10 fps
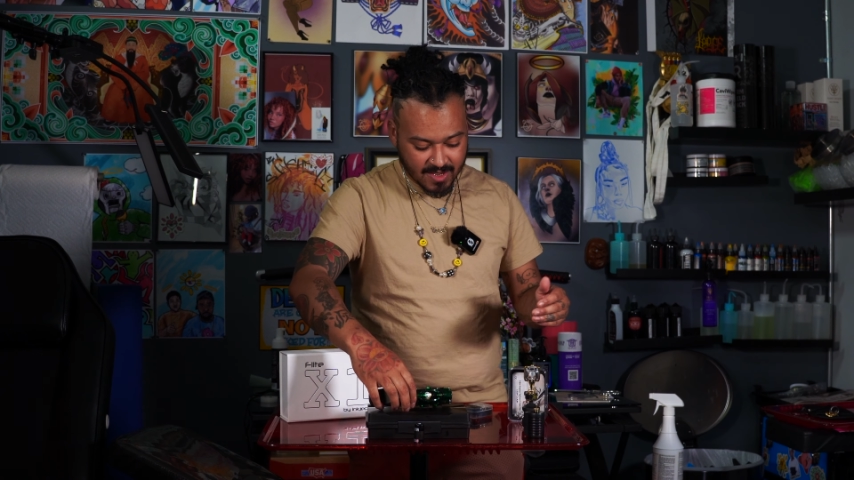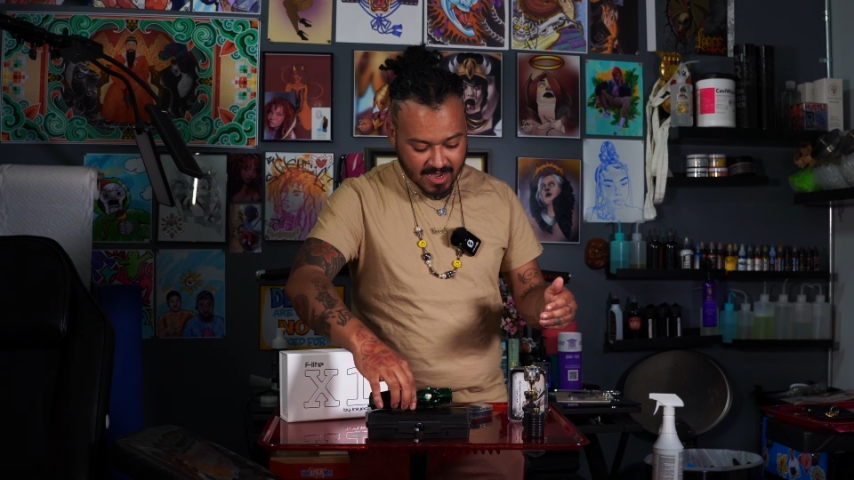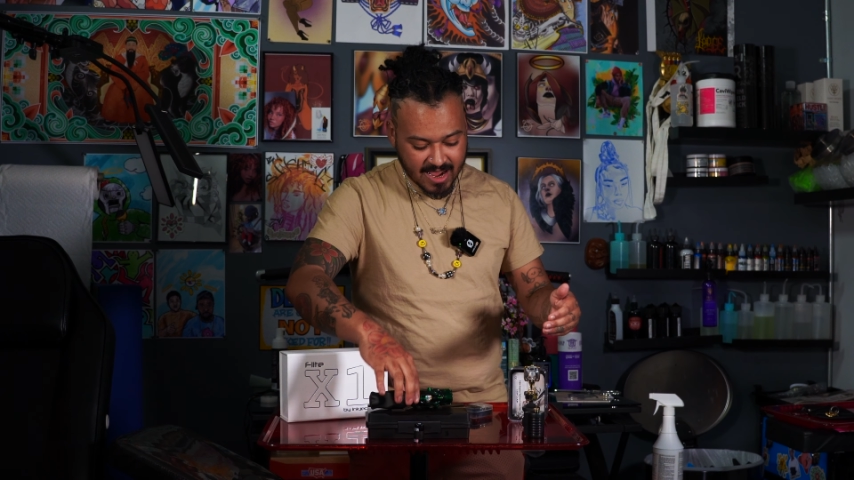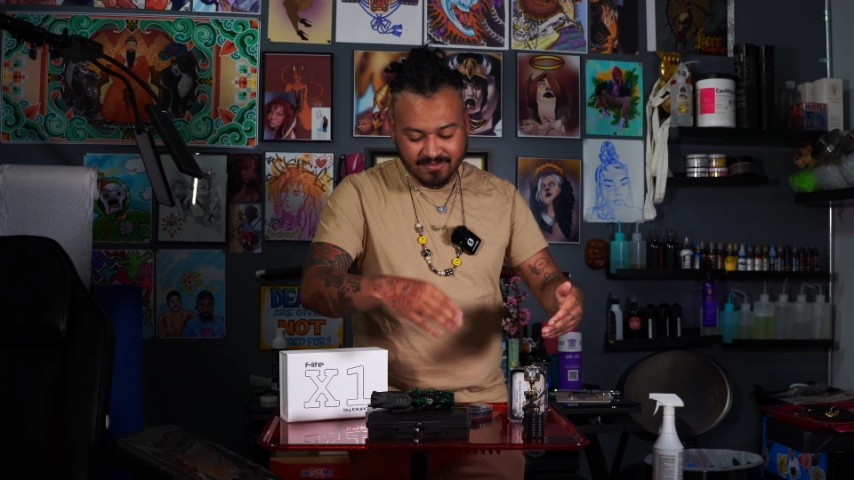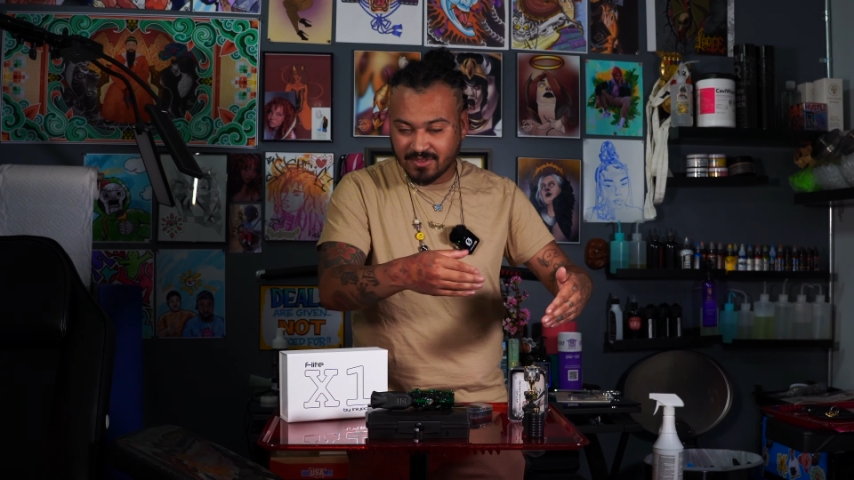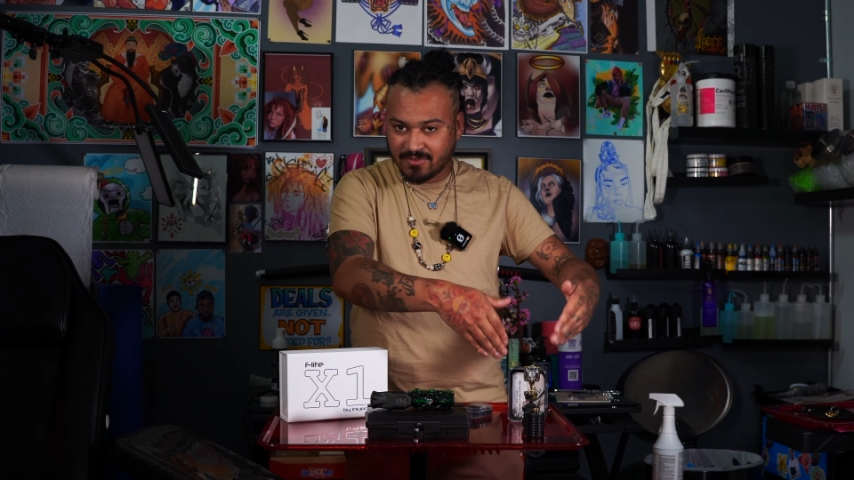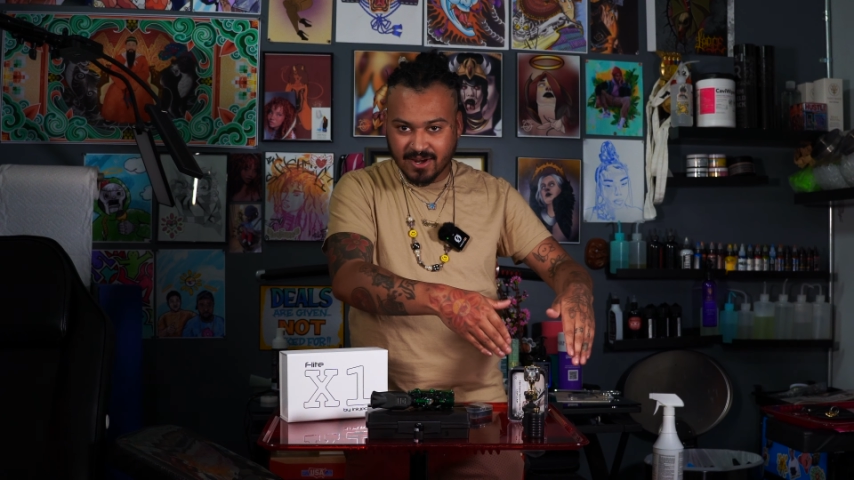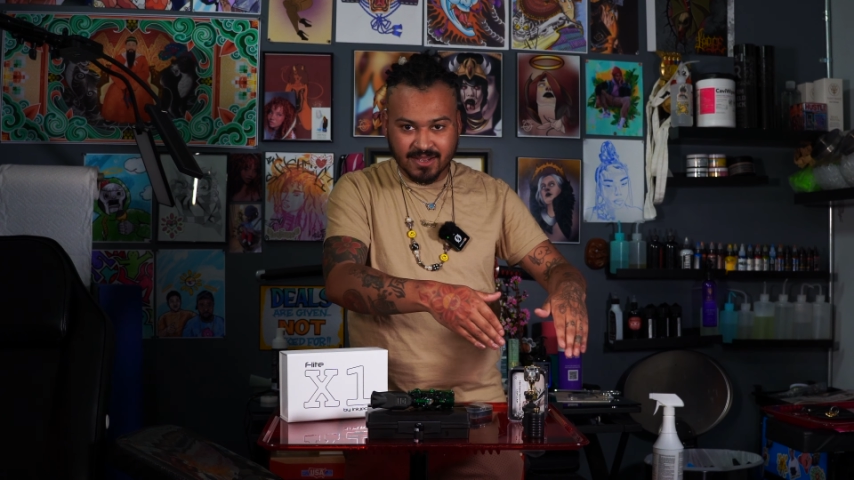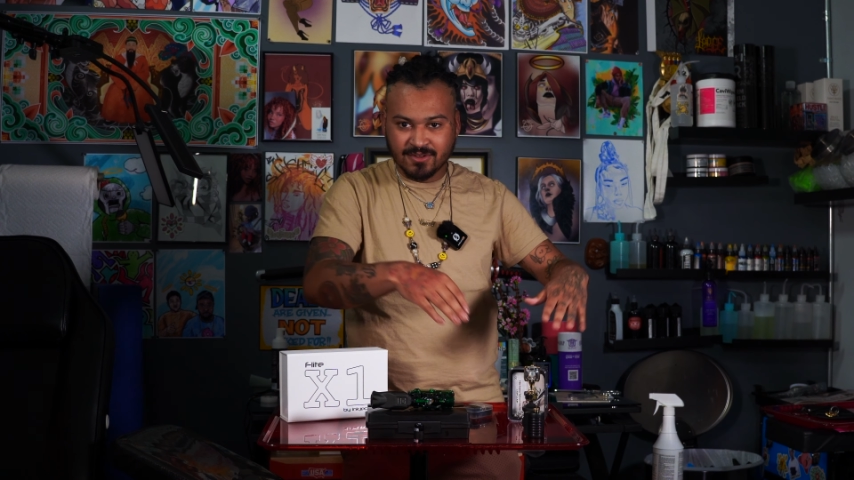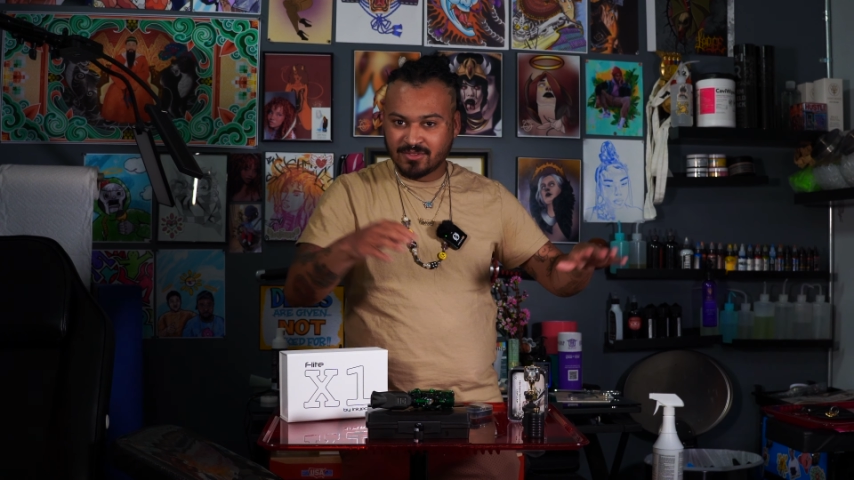I have the
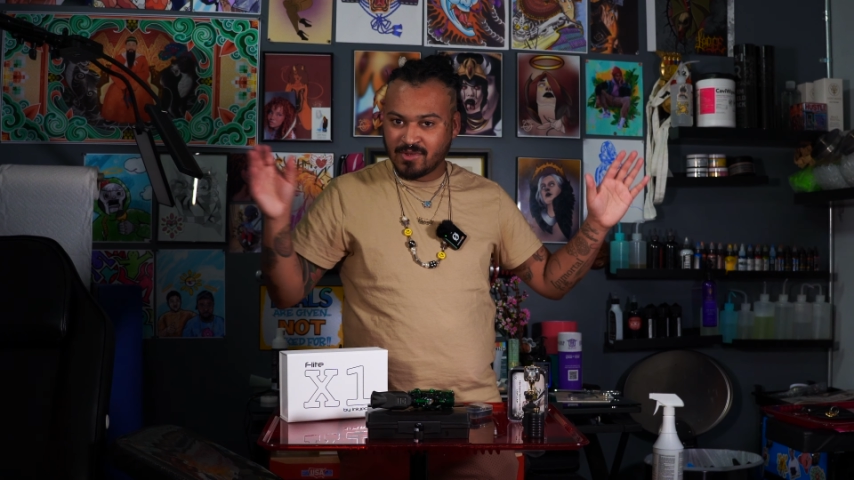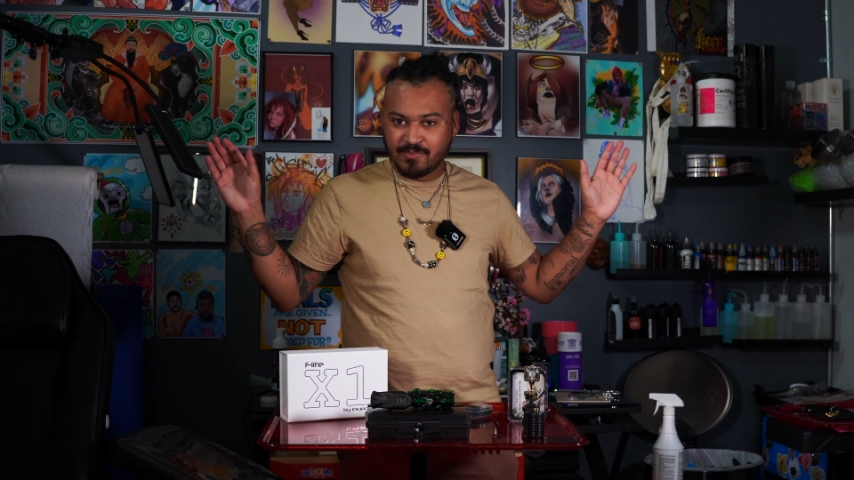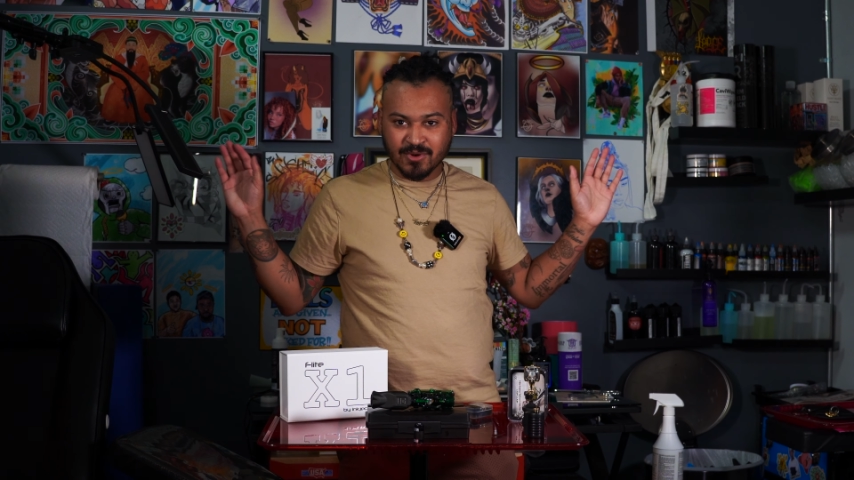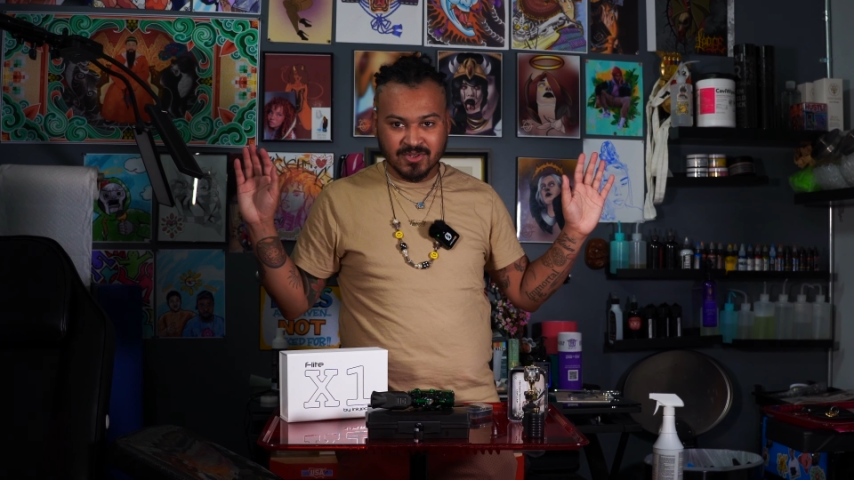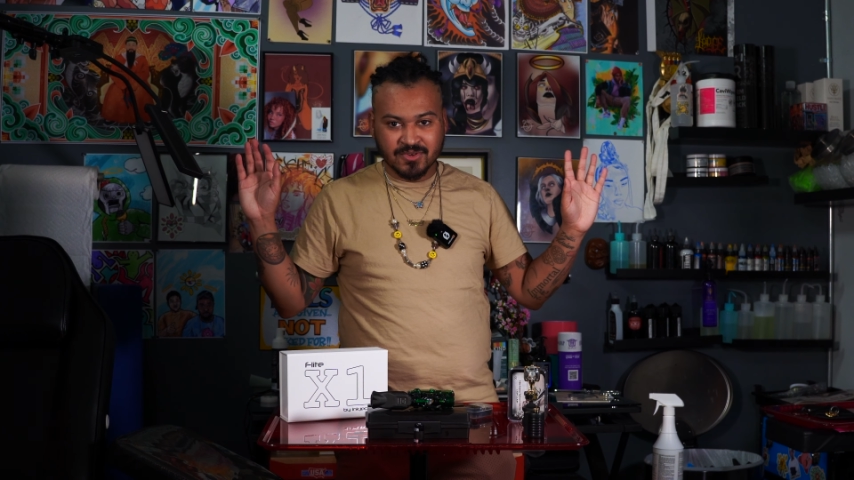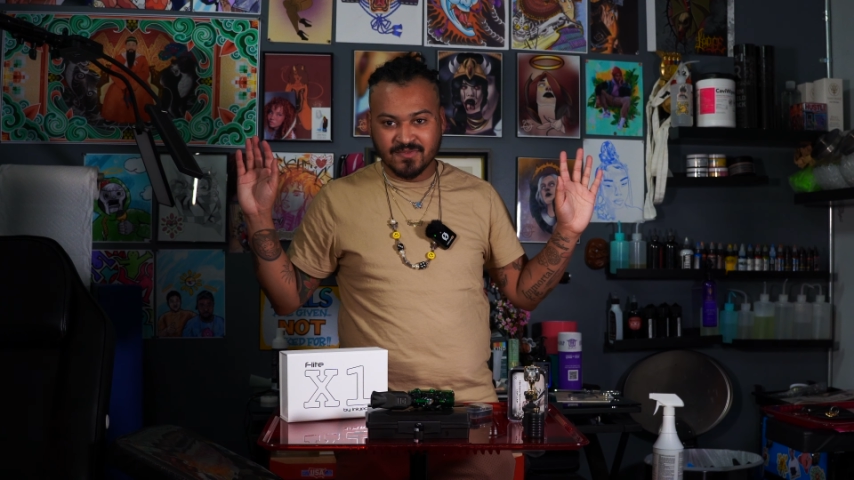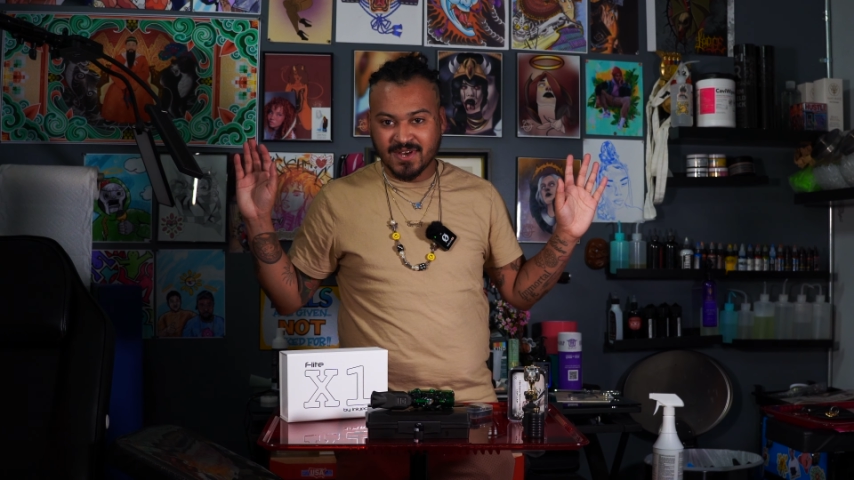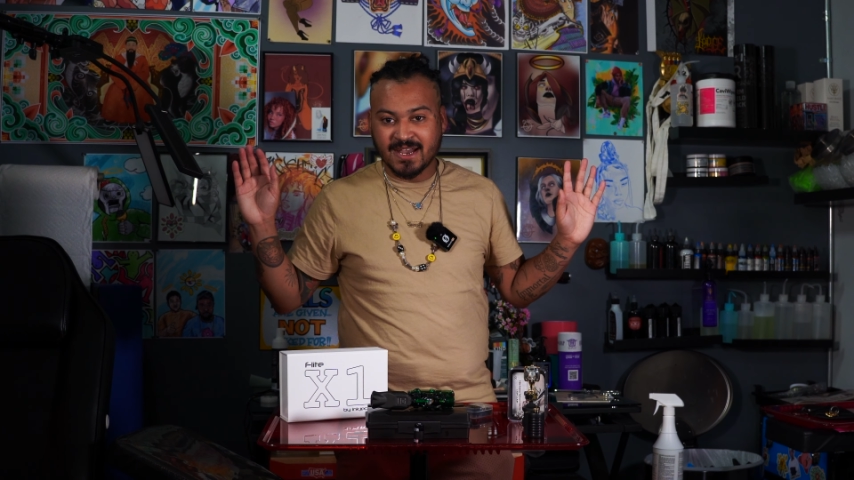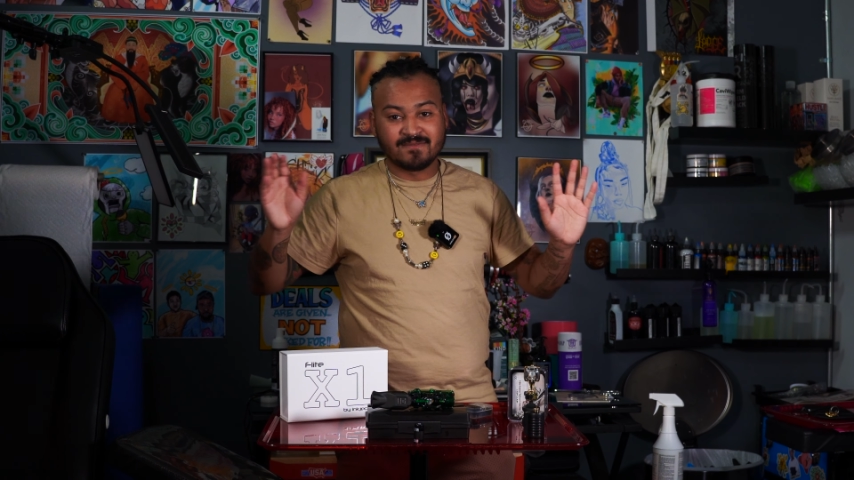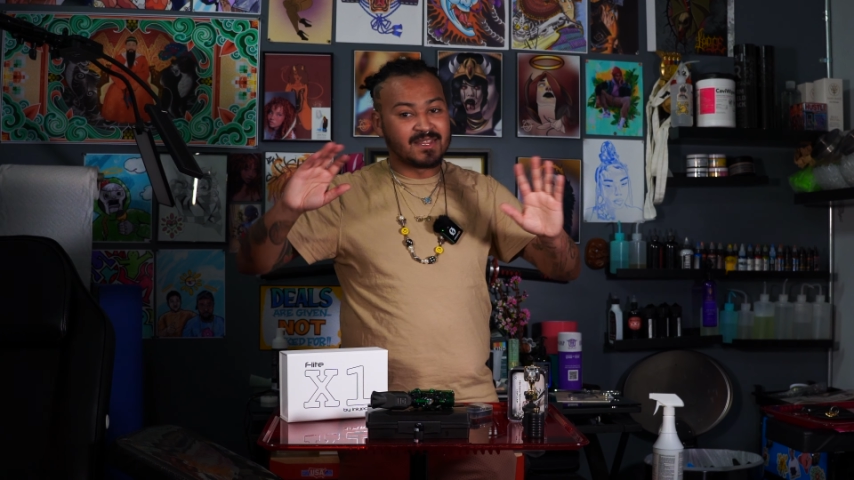regular 3.25.